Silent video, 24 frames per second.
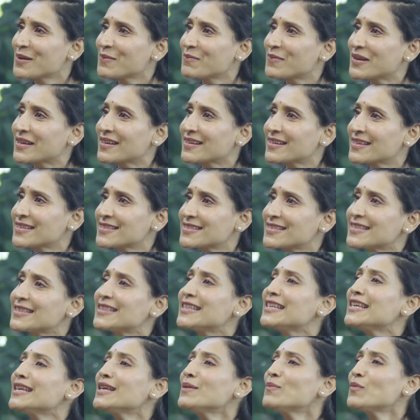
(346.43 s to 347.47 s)
because the
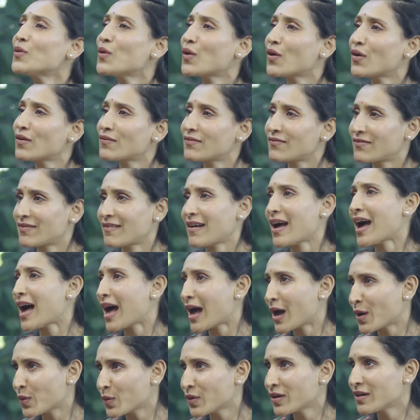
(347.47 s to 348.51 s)
theme of
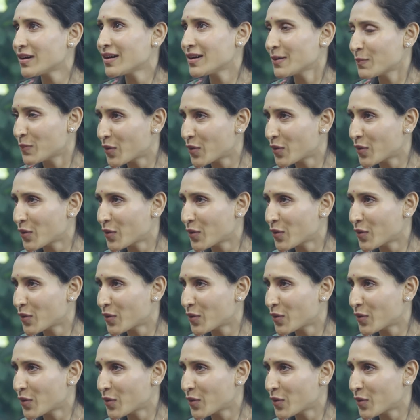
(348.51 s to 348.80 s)
our